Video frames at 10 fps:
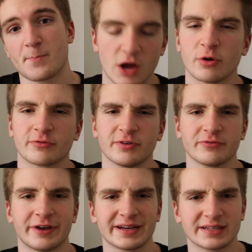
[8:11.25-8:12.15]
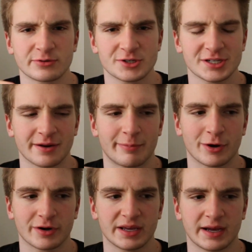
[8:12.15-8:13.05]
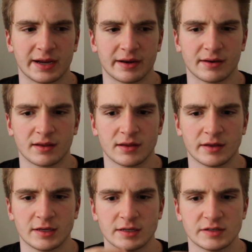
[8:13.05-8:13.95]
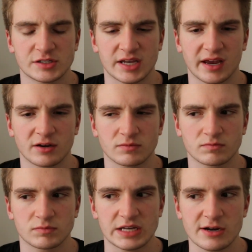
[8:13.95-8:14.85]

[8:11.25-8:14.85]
Oh, and fun fact, I was just at a party on Saturday,